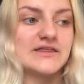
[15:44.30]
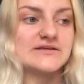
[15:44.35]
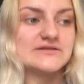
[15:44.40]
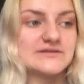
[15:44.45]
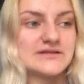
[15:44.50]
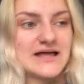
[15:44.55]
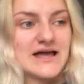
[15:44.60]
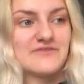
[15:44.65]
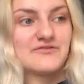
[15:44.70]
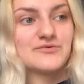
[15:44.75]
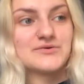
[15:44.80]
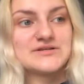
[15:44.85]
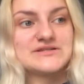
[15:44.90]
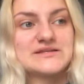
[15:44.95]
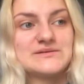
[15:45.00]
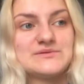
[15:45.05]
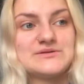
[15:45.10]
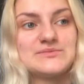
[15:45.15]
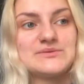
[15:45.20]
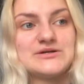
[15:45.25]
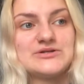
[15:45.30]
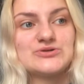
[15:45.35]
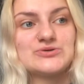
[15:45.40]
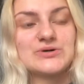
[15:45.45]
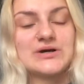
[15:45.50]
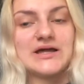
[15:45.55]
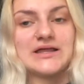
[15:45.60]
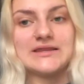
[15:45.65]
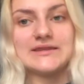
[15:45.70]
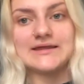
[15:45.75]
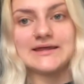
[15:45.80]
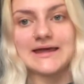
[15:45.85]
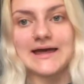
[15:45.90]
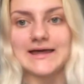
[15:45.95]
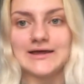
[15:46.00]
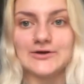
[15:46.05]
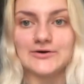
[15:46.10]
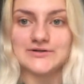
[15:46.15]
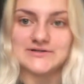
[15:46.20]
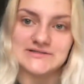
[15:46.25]
everyone seems to be enjoying the
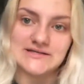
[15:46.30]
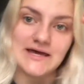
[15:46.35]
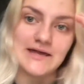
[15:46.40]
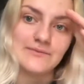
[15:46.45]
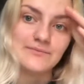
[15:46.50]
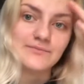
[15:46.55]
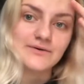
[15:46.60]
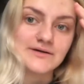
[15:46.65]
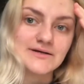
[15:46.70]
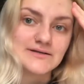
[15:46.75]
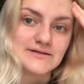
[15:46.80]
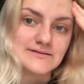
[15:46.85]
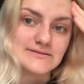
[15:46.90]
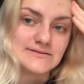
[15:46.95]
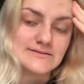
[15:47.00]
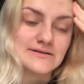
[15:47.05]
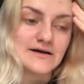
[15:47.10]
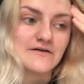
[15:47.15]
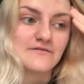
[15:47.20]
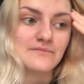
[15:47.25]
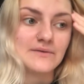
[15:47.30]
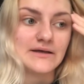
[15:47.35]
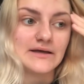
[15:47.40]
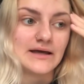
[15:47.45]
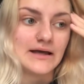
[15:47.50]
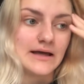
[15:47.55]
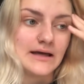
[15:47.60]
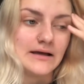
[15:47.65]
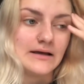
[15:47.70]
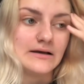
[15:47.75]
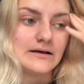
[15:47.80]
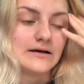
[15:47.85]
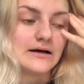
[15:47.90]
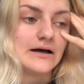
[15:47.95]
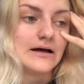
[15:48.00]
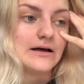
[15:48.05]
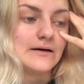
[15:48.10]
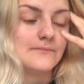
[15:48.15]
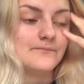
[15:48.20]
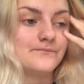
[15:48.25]
cake content, because I've been
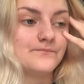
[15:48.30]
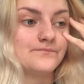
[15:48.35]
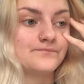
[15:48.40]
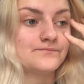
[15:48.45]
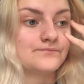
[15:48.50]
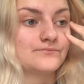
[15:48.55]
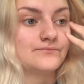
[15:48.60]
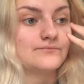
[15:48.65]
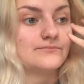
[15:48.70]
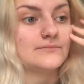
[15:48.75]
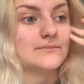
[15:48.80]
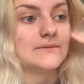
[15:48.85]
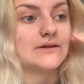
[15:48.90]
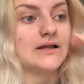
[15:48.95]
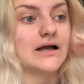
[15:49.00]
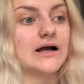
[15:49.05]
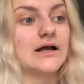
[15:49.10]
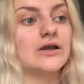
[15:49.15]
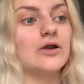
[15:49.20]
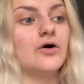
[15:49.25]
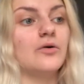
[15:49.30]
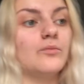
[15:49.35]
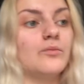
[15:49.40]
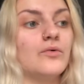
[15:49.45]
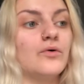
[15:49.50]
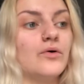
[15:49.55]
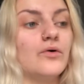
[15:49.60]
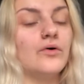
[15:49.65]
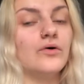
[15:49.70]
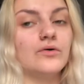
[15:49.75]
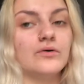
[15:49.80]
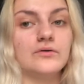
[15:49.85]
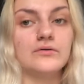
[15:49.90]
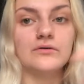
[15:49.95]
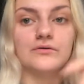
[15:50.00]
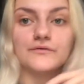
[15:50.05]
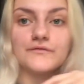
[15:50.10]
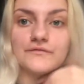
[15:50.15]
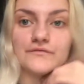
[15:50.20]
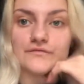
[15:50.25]
getting like a lot more
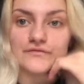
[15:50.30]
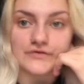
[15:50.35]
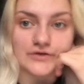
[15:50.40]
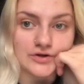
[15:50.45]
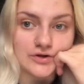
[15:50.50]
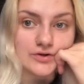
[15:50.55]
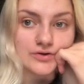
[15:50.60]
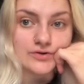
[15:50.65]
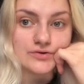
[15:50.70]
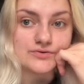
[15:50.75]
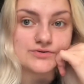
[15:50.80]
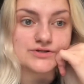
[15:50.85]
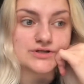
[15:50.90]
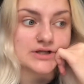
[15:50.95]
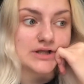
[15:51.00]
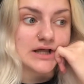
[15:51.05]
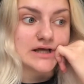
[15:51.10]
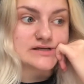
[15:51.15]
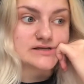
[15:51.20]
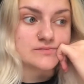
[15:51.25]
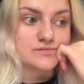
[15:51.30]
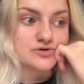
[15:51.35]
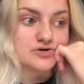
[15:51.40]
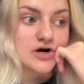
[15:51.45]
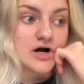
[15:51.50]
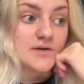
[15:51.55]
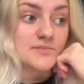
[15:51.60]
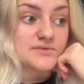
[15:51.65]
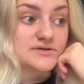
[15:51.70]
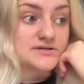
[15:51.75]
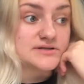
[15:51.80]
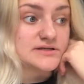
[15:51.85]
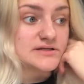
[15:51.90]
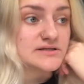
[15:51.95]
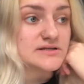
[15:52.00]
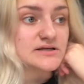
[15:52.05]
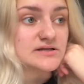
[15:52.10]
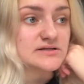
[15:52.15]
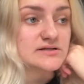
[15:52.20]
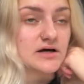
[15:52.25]
views and like subscribers
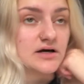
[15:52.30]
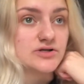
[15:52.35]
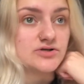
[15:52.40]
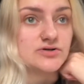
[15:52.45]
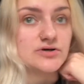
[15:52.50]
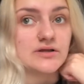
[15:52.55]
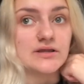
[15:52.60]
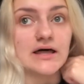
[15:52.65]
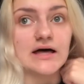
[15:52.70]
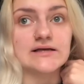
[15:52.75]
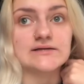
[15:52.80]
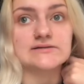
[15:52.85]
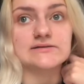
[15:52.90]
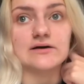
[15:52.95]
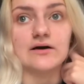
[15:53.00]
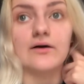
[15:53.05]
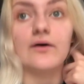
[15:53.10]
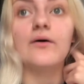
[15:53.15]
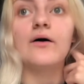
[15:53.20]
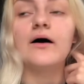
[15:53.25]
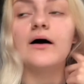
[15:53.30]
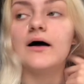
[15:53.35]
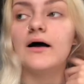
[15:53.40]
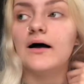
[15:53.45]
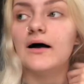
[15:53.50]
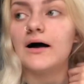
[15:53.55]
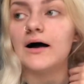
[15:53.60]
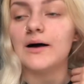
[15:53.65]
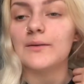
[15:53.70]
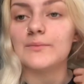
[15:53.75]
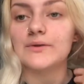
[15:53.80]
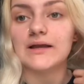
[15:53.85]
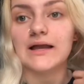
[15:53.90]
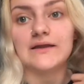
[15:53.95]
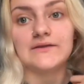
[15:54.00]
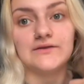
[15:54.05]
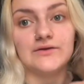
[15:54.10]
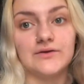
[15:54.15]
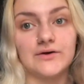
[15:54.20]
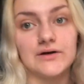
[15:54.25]
since I started doing that, so I'm
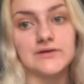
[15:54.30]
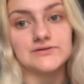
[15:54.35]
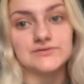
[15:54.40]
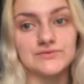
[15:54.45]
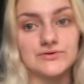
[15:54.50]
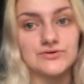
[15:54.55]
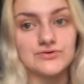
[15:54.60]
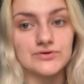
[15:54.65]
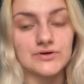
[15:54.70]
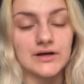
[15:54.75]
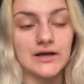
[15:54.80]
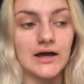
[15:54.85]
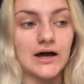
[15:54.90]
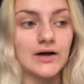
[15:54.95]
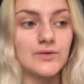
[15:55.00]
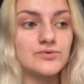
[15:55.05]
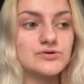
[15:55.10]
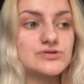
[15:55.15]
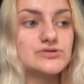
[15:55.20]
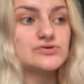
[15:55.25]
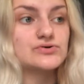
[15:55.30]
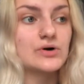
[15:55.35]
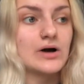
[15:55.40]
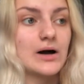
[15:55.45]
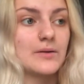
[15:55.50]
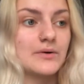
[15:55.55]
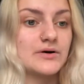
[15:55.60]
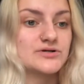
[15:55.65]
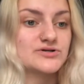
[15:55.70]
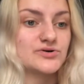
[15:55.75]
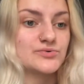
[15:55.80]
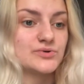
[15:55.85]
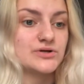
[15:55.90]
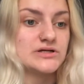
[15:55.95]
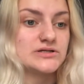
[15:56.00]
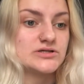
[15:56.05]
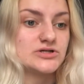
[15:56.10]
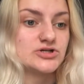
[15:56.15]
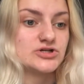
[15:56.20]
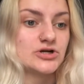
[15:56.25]
glad that you guys are enjoying it. I wasn't sure how much I
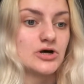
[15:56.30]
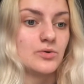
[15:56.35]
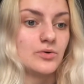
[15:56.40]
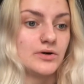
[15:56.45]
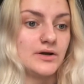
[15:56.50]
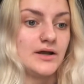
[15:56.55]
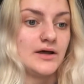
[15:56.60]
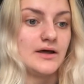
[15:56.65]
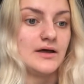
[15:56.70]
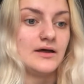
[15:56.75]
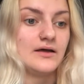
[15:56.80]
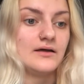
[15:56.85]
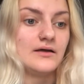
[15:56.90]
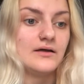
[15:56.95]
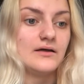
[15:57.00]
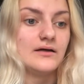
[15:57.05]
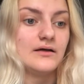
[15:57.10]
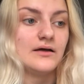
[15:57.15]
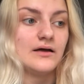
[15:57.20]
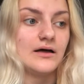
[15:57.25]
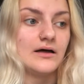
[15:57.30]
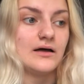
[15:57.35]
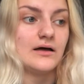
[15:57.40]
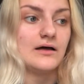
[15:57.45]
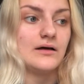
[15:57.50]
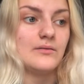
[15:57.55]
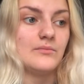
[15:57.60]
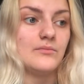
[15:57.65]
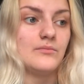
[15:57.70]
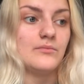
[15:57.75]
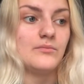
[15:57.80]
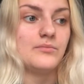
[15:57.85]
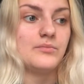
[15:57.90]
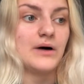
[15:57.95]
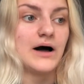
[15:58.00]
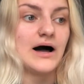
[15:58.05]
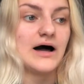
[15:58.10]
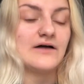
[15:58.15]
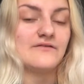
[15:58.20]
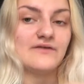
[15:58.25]
wanted to show on here,
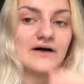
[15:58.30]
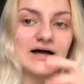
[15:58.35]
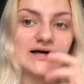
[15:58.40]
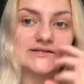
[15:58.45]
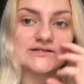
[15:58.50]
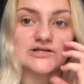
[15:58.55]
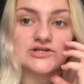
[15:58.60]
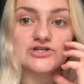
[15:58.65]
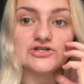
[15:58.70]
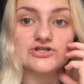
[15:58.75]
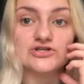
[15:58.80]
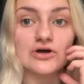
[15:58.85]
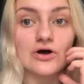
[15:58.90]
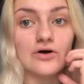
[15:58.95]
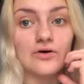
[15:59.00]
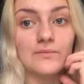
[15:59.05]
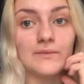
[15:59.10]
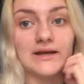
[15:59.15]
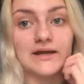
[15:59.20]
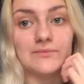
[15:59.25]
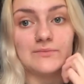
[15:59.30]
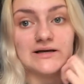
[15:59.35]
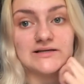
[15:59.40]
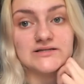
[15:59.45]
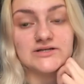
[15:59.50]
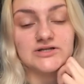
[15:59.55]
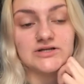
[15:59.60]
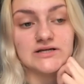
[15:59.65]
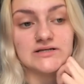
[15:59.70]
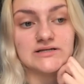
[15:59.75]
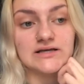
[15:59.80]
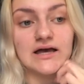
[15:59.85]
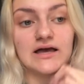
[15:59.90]
but I've had so many messages, like,